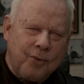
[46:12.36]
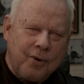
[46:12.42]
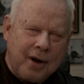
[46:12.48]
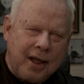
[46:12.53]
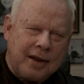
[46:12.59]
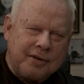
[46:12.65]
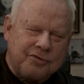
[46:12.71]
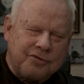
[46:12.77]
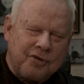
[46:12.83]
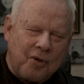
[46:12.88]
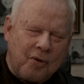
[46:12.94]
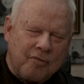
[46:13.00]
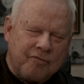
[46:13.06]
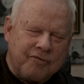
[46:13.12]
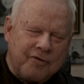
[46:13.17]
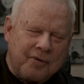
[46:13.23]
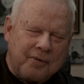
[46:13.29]
We're not
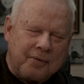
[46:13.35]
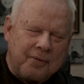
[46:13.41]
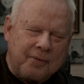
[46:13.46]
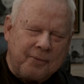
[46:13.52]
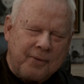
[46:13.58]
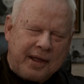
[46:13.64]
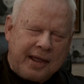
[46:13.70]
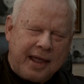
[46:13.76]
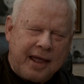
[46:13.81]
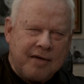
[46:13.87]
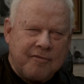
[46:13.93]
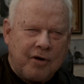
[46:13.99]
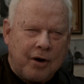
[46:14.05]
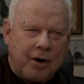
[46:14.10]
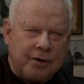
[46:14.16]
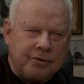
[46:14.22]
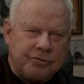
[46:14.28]
soul food. We have
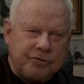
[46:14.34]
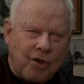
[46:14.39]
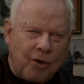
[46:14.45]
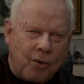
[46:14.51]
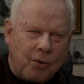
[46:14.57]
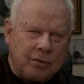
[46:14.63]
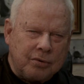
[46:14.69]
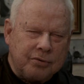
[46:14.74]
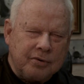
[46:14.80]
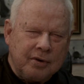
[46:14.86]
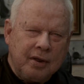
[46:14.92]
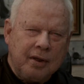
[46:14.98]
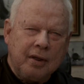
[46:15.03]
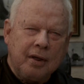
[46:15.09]
our souls.